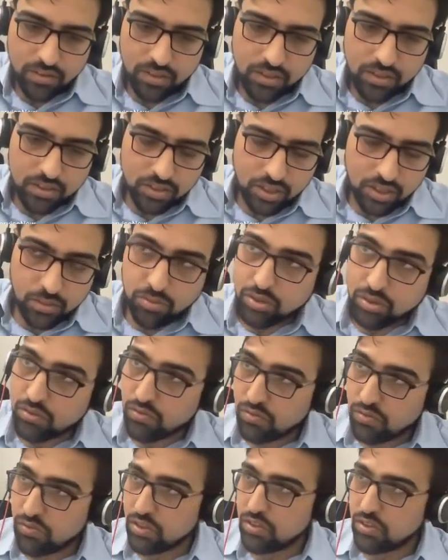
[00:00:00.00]
Description
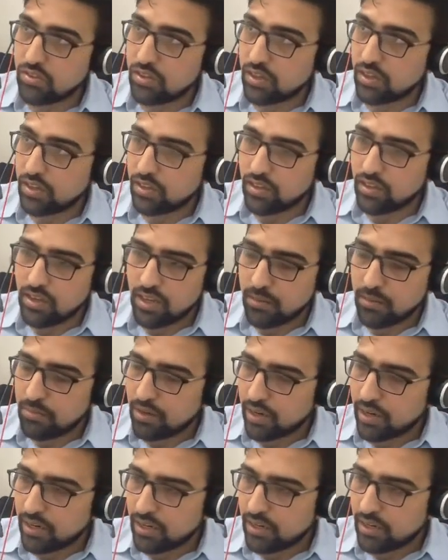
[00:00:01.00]
which is there in the lab
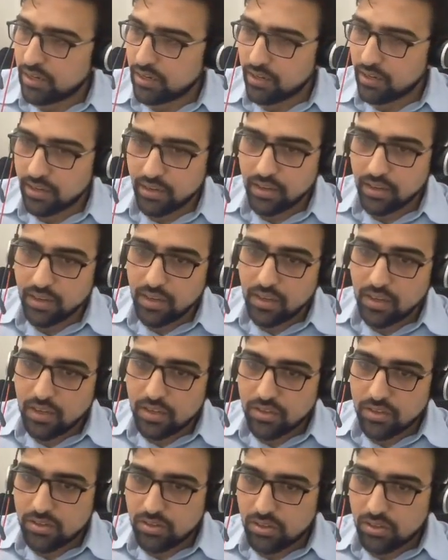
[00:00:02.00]
guide.
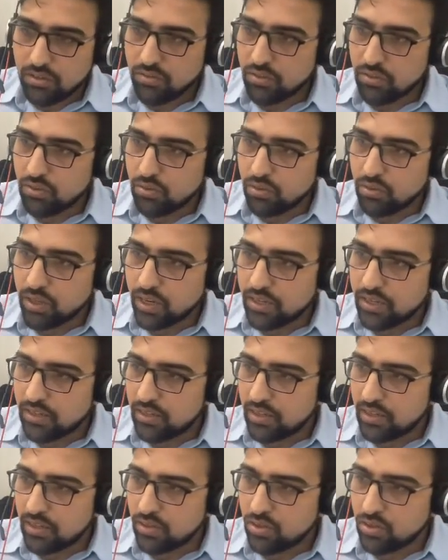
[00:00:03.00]
So if you do that,
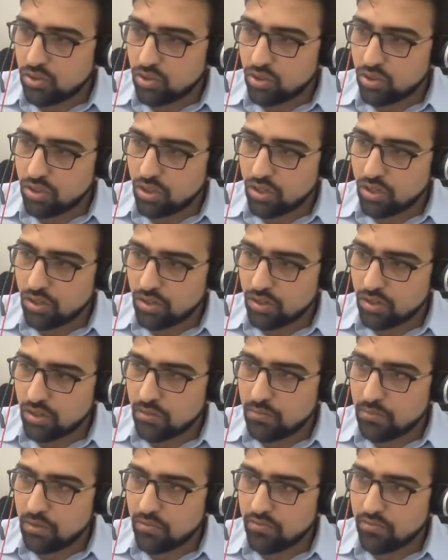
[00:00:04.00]
you should
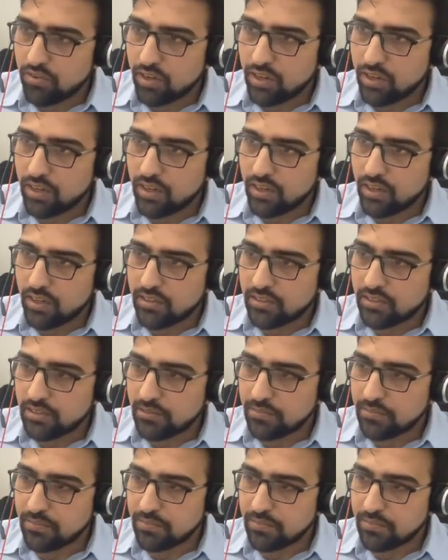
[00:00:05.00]
be fine, I guess.